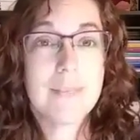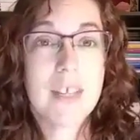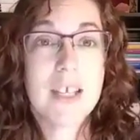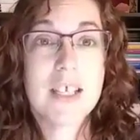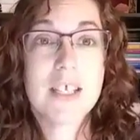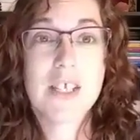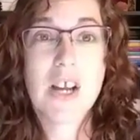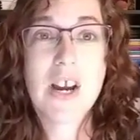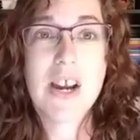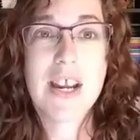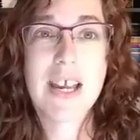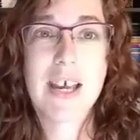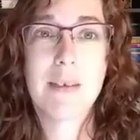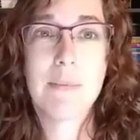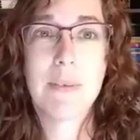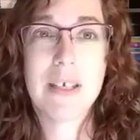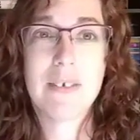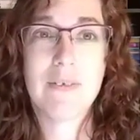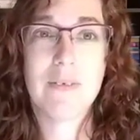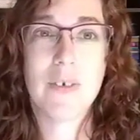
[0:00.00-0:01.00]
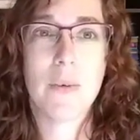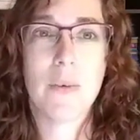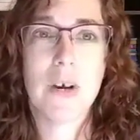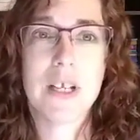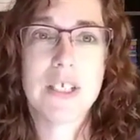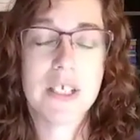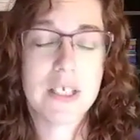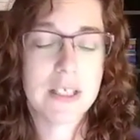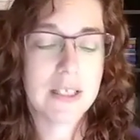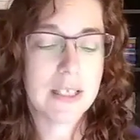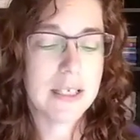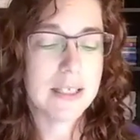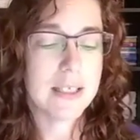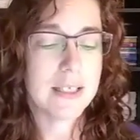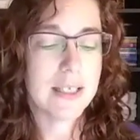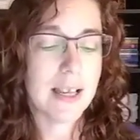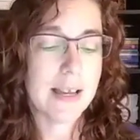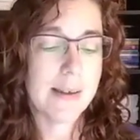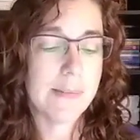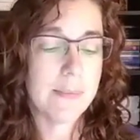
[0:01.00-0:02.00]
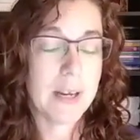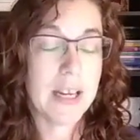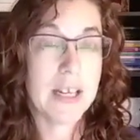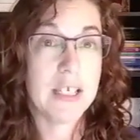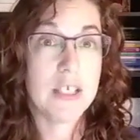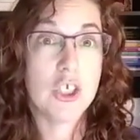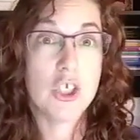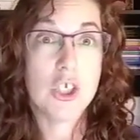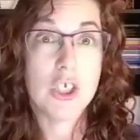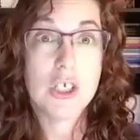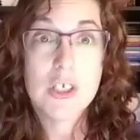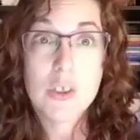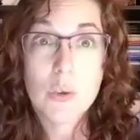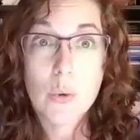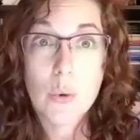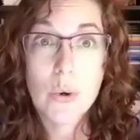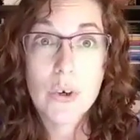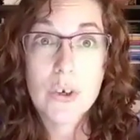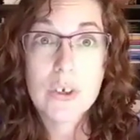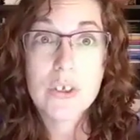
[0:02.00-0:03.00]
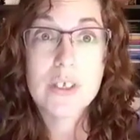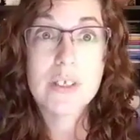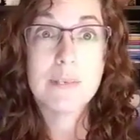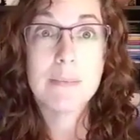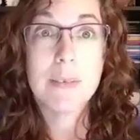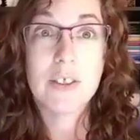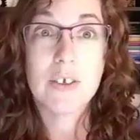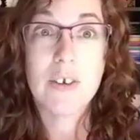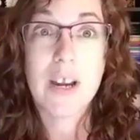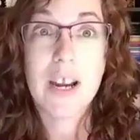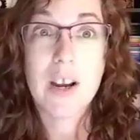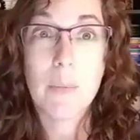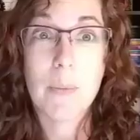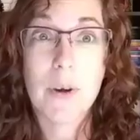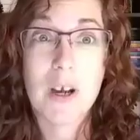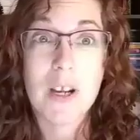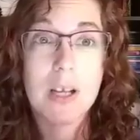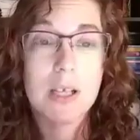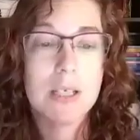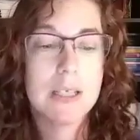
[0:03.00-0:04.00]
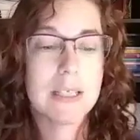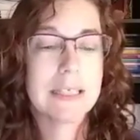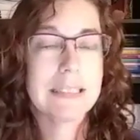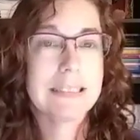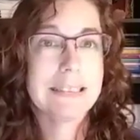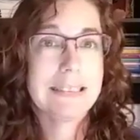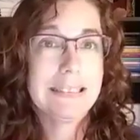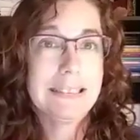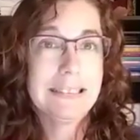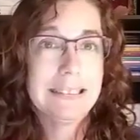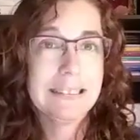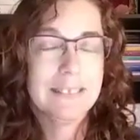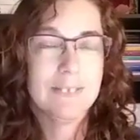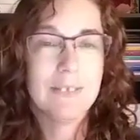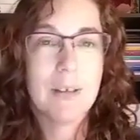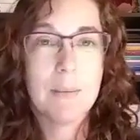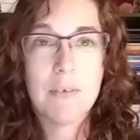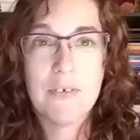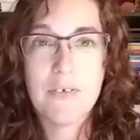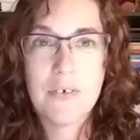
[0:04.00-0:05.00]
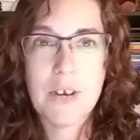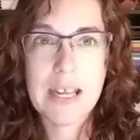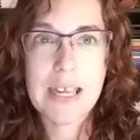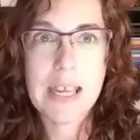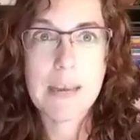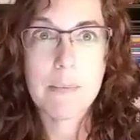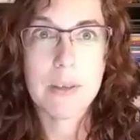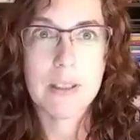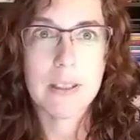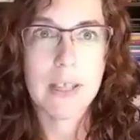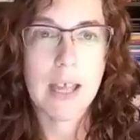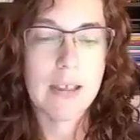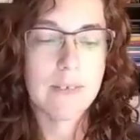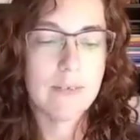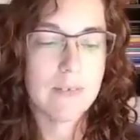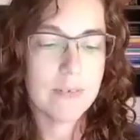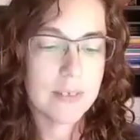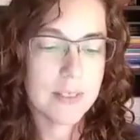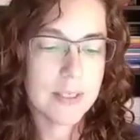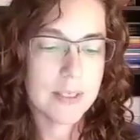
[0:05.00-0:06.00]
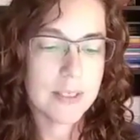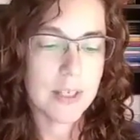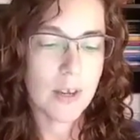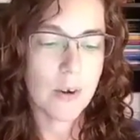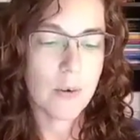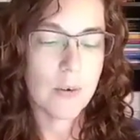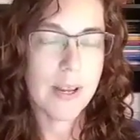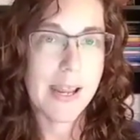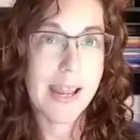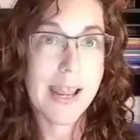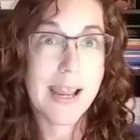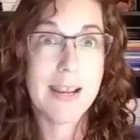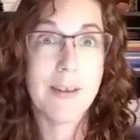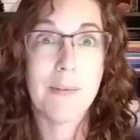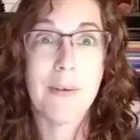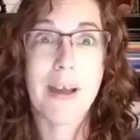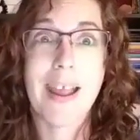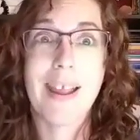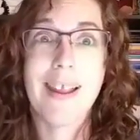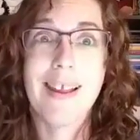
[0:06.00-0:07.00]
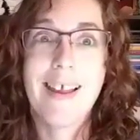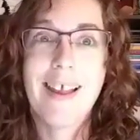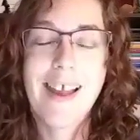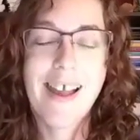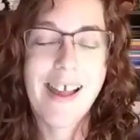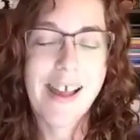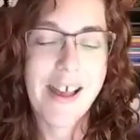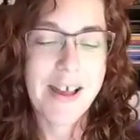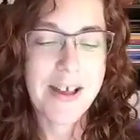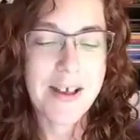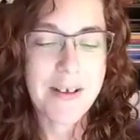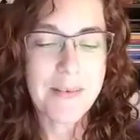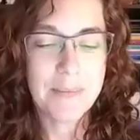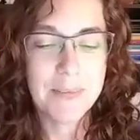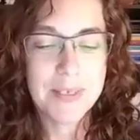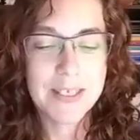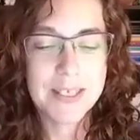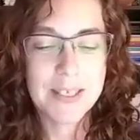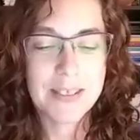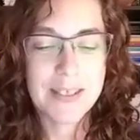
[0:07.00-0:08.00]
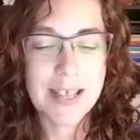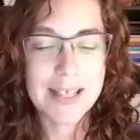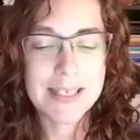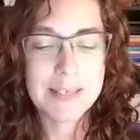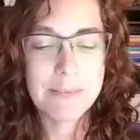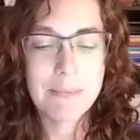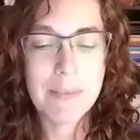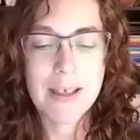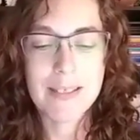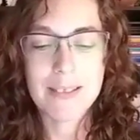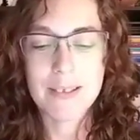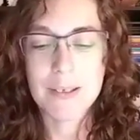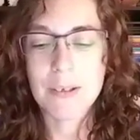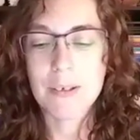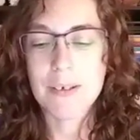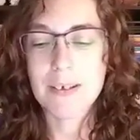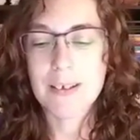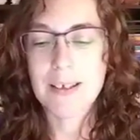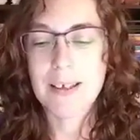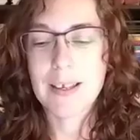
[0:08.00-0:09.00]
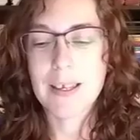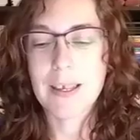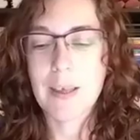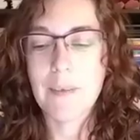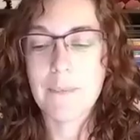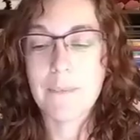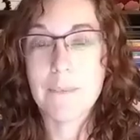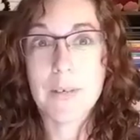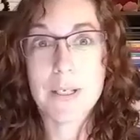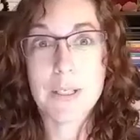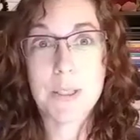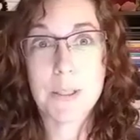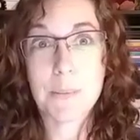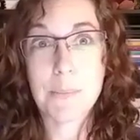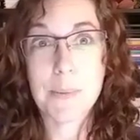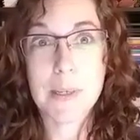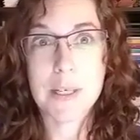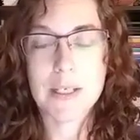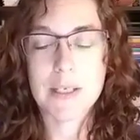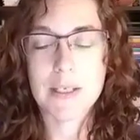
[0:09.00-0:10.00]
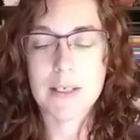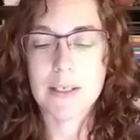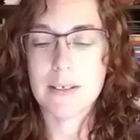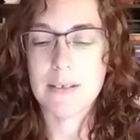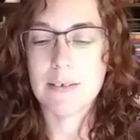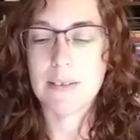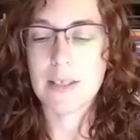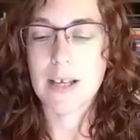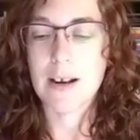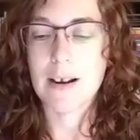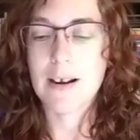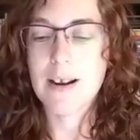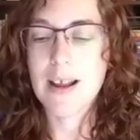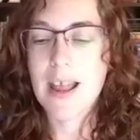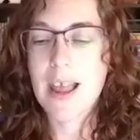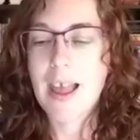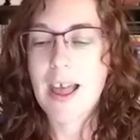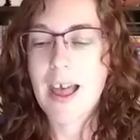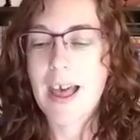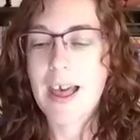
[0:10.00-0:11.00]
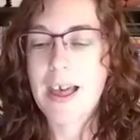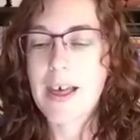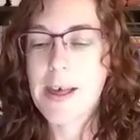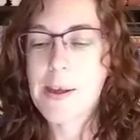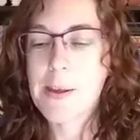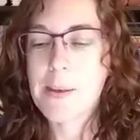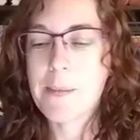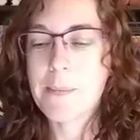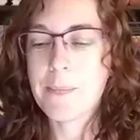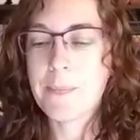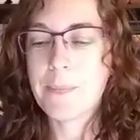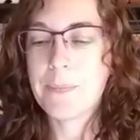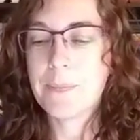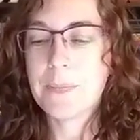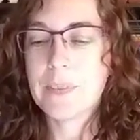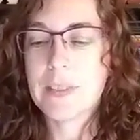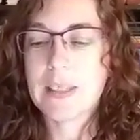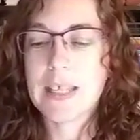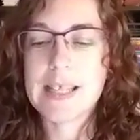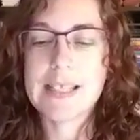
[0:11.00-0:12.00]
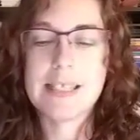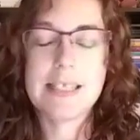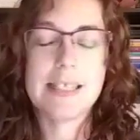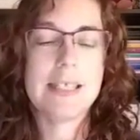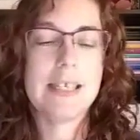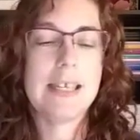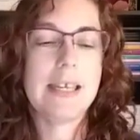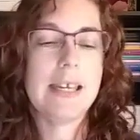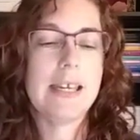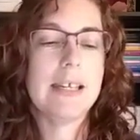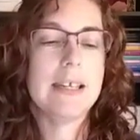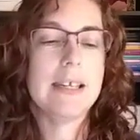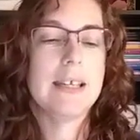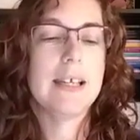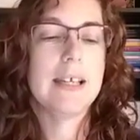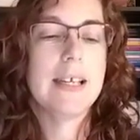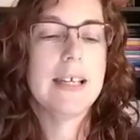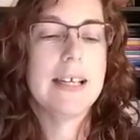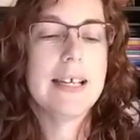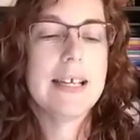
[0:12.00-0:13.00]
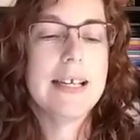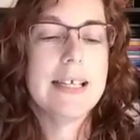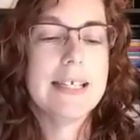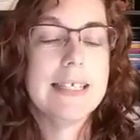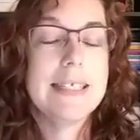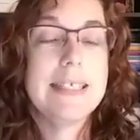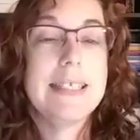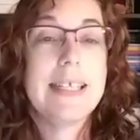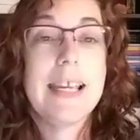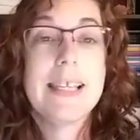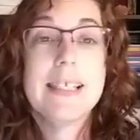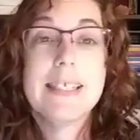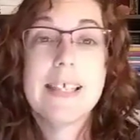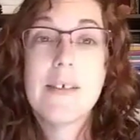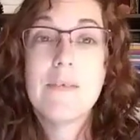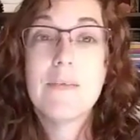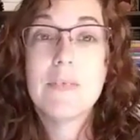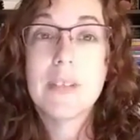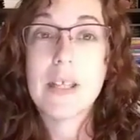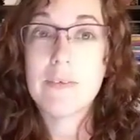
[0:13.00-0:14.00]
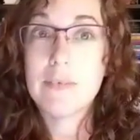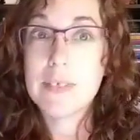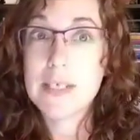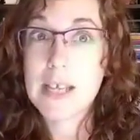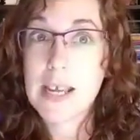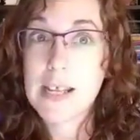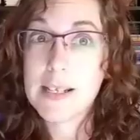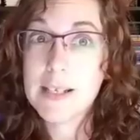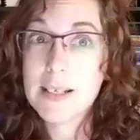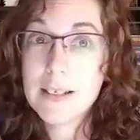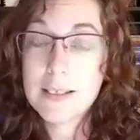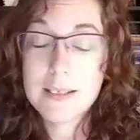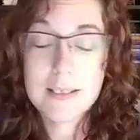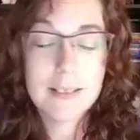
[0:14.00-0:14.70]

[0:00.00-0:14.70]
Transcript: sorry, hubby, if you're watching this, I just ordered some other hair products right before I came on live. So anyway, so that's my little confession piece to you there. Let's see. States I've lived in,